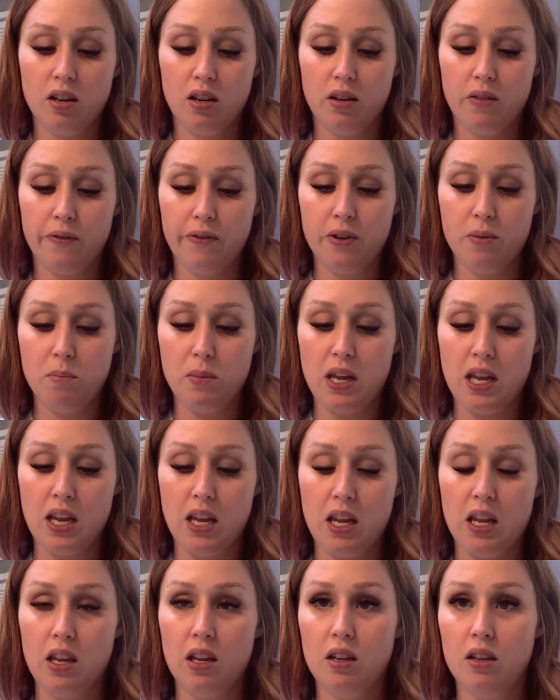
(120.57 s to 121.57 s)
for
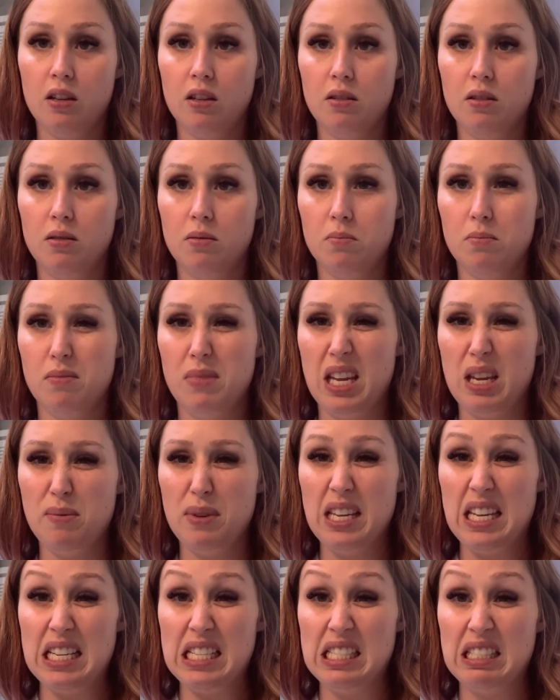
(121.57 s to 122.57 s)
me,
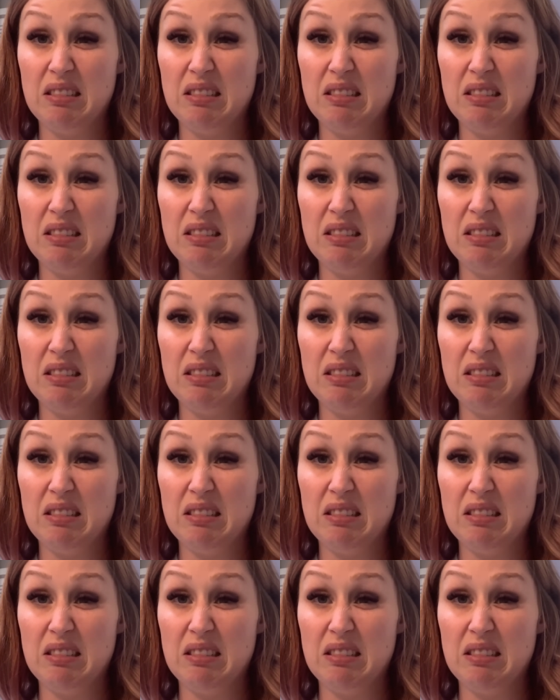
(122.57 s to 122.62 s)
maybe.